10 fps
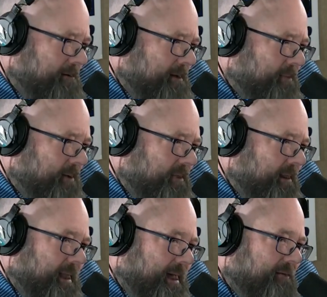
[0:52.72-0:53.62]
might be the
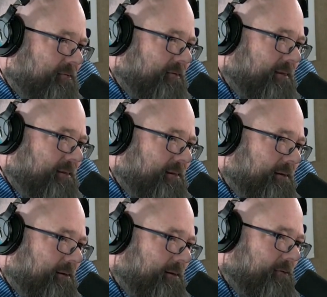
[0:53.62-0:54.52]
last
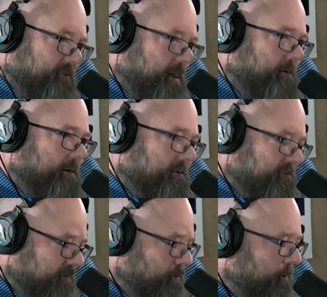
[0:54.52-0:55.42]
Saturday to
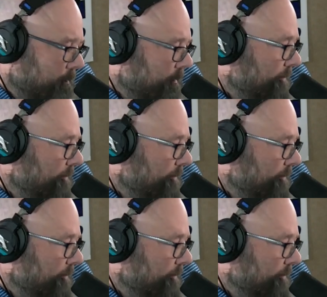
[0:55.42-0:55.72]
vote early,